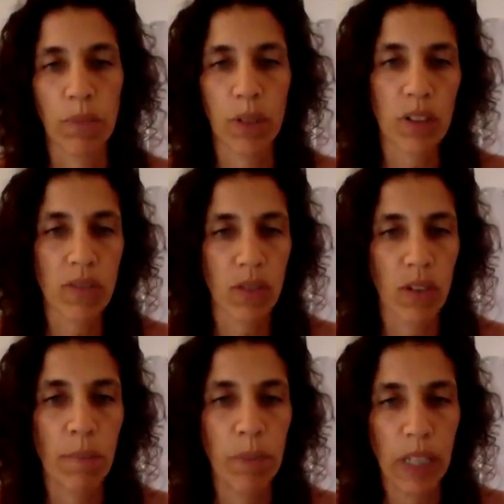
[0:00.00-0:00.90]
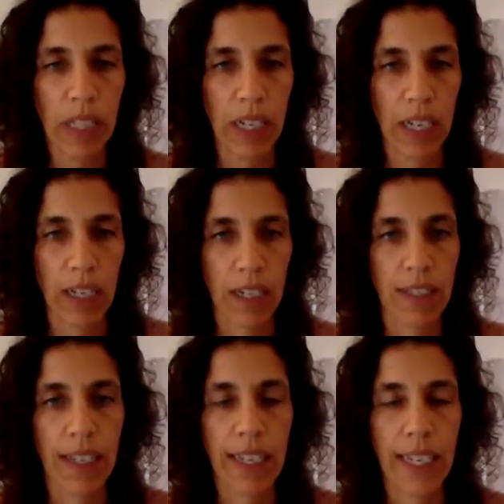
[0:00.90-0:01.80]
beautiful ability
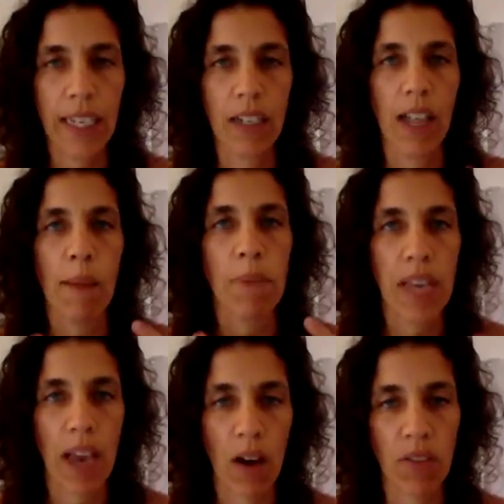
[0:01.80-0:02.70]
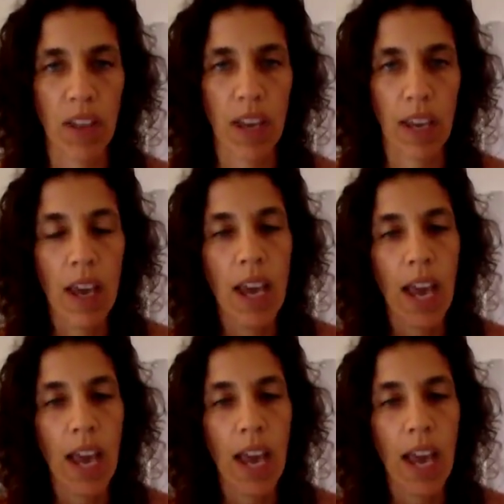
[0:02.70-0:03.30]
to heal and be healthy.